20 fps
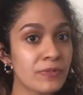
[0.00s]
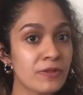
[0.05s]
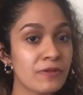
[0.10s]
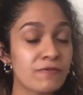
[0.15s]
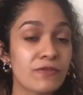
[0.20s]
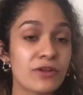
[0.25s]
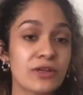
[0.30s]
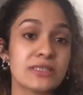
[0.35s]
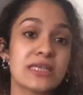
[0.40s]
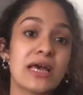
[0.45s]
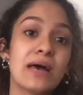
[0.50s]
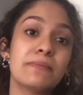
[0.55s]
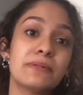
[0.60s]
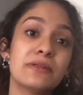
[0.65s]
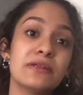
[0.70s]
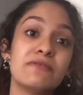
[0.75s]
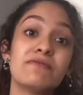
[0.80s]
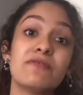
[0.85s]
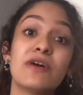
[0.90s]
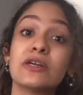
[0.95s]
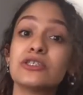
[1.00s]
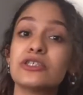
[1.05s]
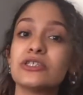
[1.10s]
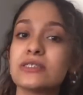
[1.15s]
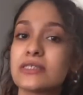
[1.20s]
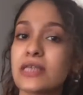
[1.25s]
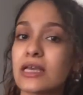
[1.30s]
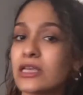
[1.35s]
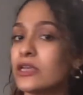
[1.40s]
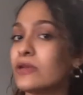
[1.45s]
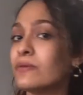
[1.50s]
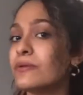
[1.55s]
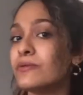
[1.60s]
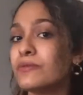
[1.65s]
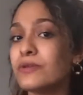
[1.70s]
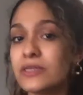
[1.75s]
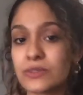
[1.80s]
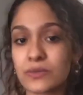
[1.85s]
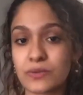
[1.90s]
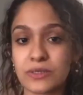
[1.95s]
For example, in functions like human
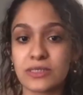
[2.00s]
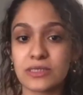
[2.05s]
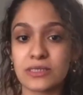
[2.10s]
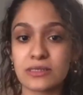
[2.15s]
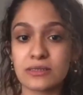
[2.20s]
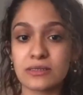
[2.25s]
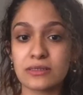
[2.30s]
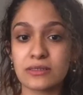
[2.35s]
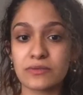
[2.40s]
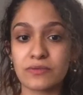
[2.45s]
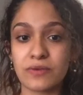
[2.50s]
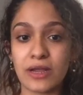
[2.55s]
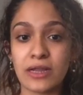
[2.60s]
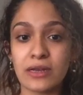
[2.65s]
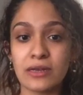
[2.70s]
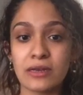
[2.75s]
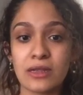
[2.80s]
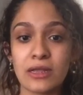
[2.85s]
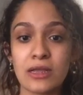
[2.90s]
resources, right?